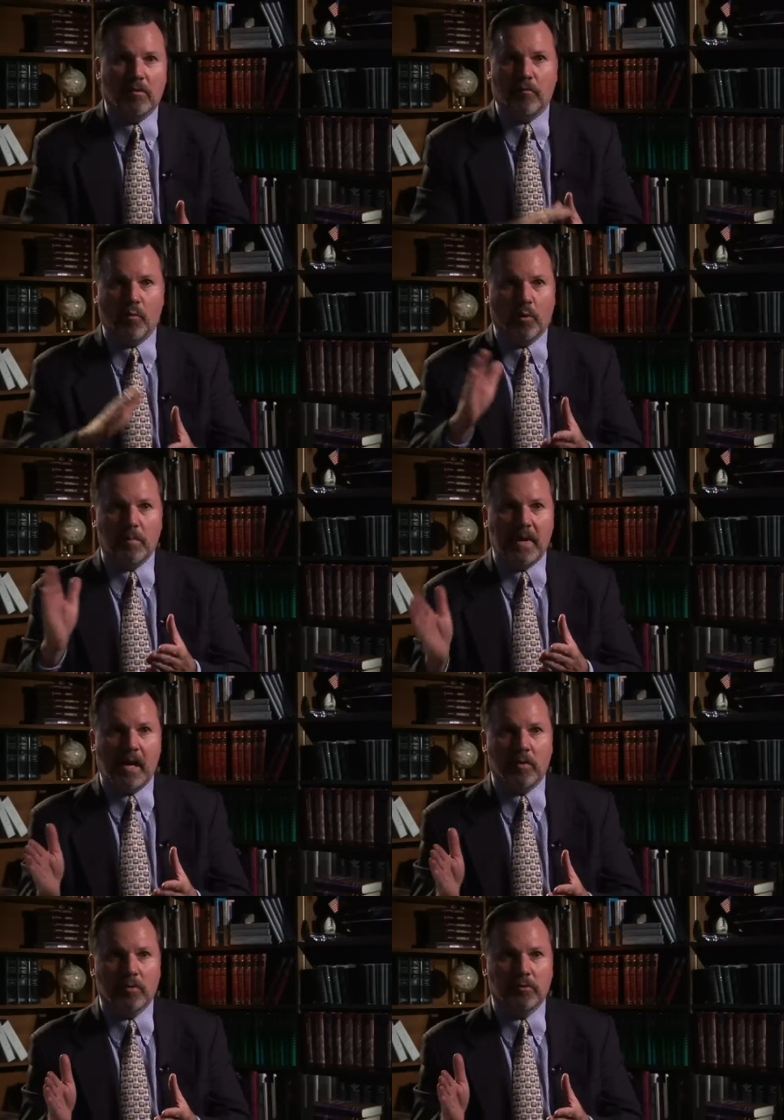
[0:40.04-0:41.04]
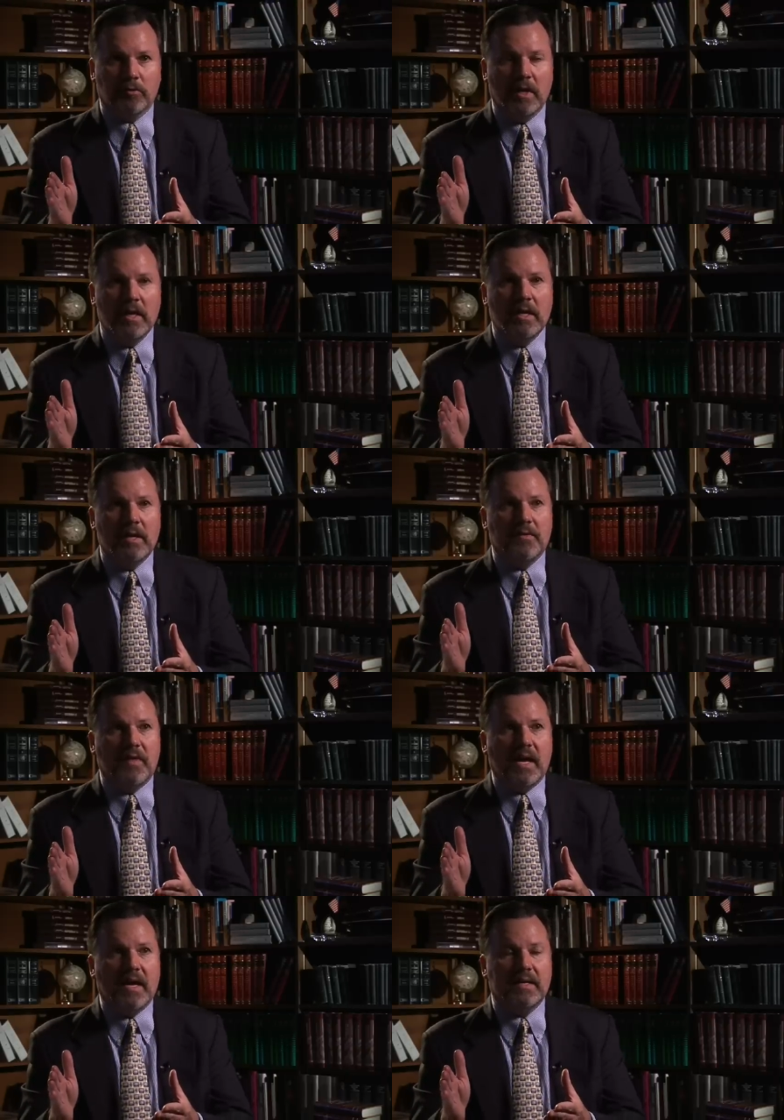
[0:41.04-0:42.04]
on foreign powers
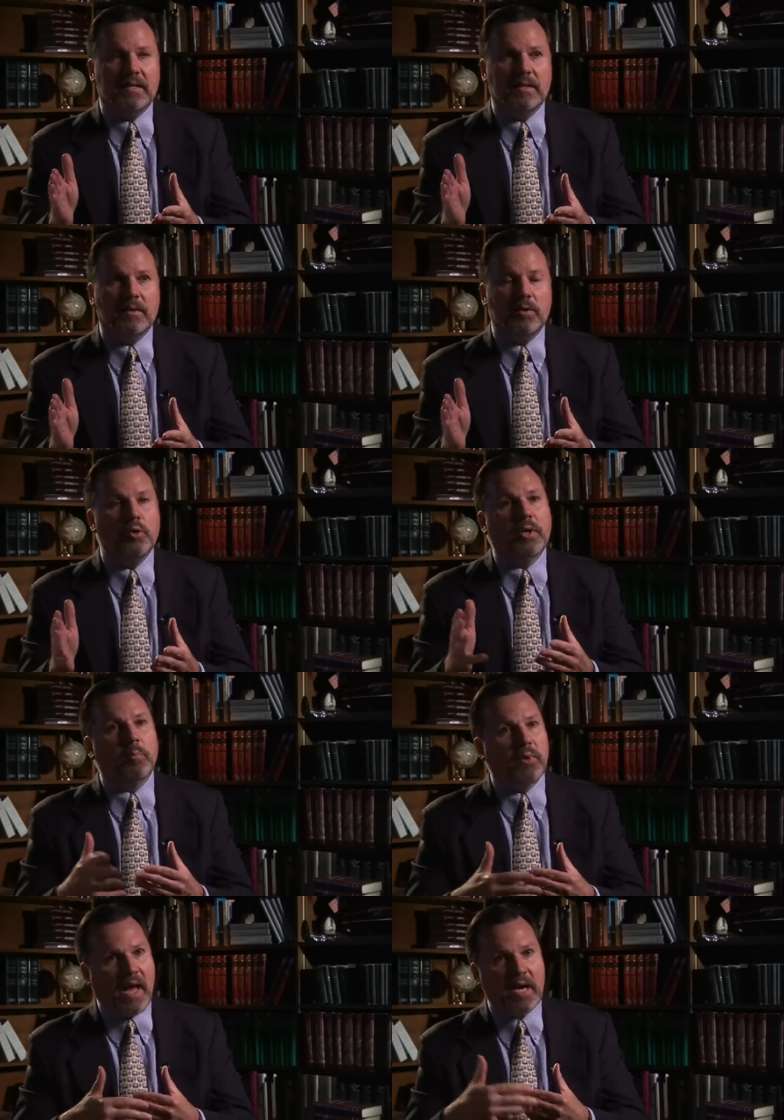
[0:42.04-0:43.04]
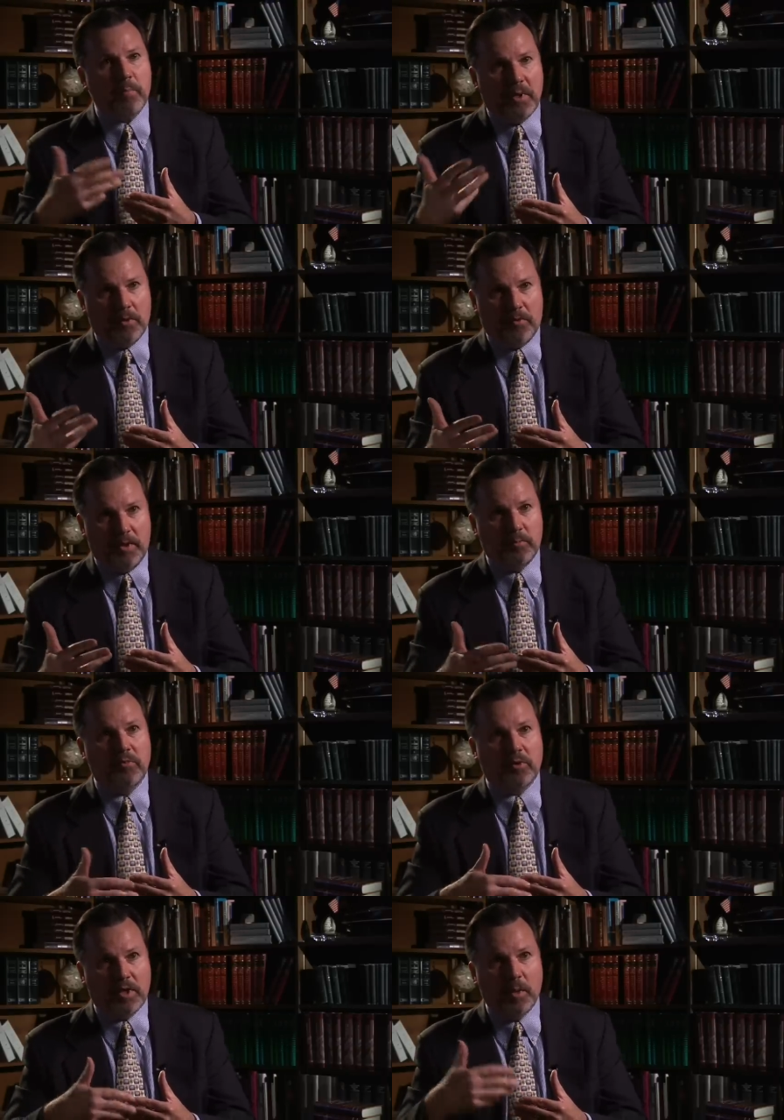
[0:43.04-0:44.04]
that you can blackmail them
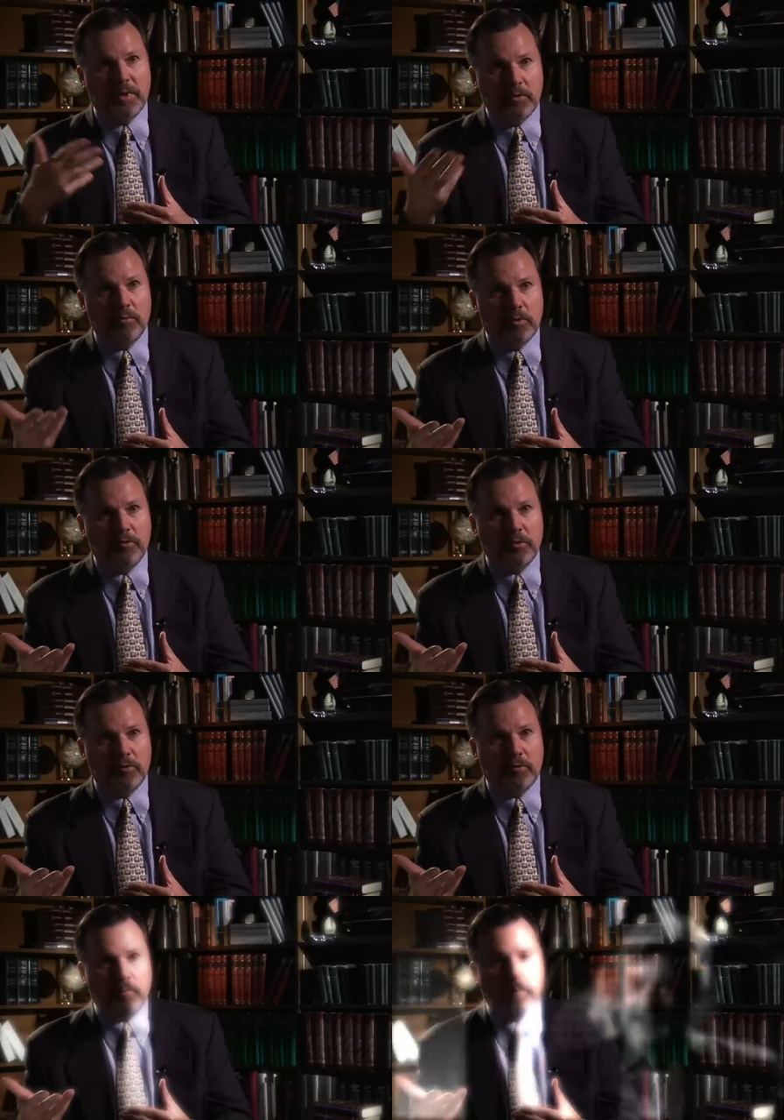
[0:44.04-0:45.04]
to come into a system.